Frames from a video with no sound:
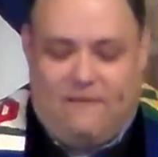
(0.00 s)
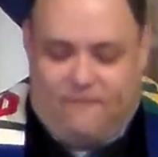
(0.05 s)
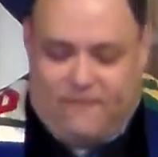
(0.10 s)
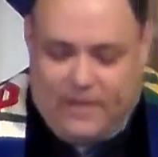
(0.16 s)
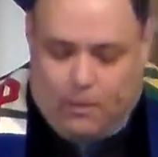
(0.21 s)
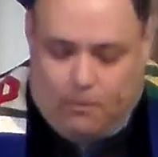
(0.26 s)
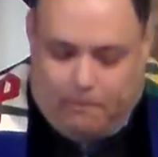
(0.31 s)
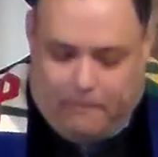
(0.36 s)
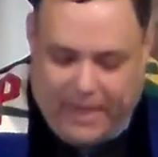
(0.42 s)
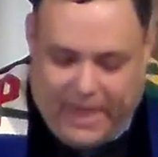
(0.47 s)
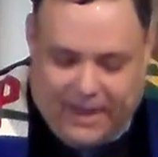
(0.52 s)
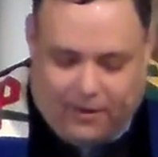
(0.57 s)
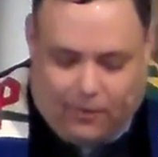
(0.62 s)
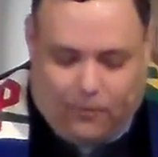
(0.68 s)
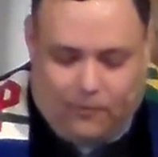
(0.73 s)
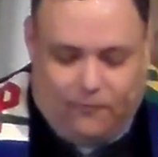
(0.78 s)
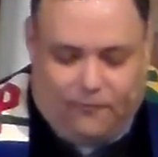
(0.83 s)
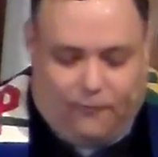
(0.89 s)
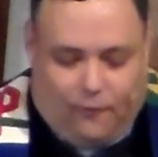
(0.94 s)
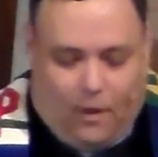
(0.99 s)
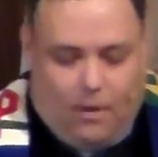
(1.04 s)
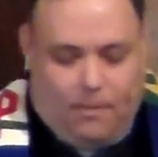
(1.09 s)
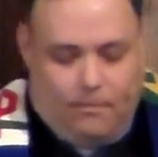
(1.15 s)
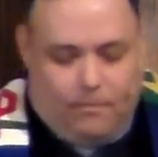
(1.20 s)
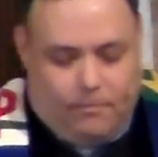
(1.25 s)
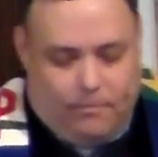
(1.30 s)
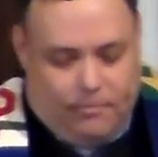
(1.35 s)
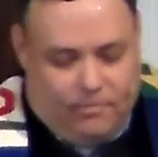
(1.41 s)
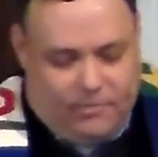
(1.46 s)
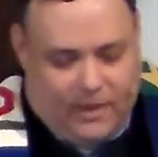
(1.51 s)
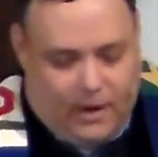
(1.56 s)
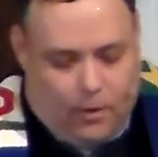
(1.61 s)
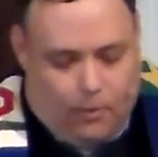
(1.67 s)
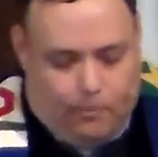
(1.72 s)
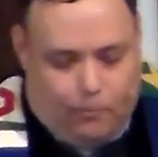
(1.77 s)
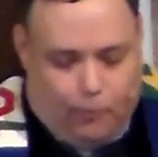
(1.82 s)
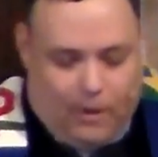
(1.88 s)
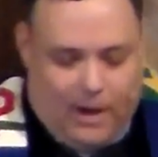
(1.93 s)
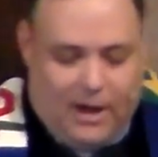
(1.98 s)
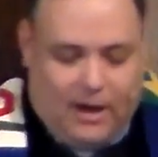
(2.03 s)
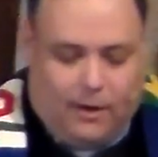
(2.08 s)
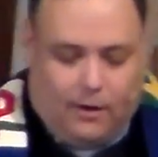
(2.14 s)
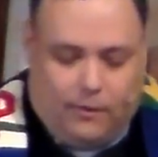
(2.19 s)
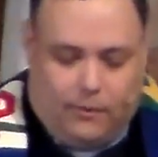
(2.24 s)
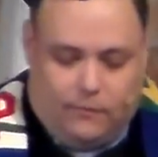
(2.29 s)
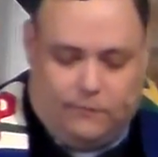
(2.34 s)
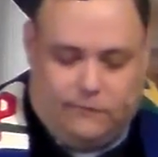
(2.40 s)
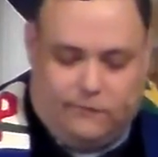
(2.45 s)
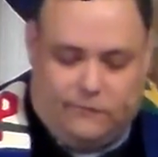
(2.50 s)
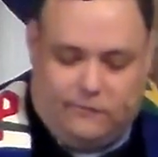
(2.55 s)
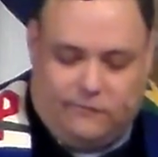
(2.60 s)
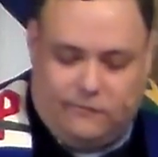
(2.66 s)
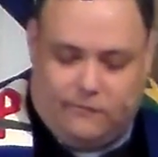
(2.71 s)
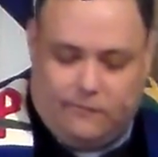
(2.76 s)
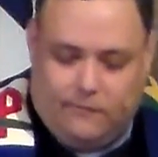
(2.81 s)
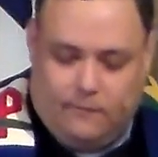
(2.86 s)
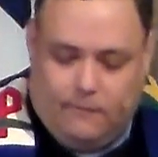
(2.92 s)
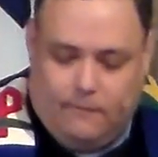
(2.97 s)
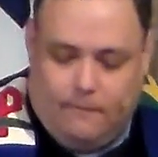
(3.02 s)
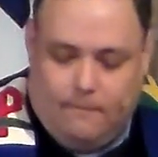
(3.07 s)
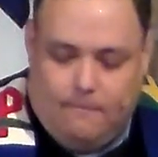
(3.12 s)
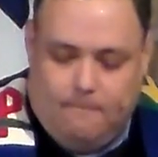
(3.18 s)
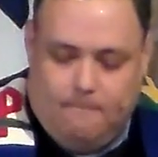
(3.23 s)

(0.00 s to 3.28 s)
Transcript: They feel better from their prayers.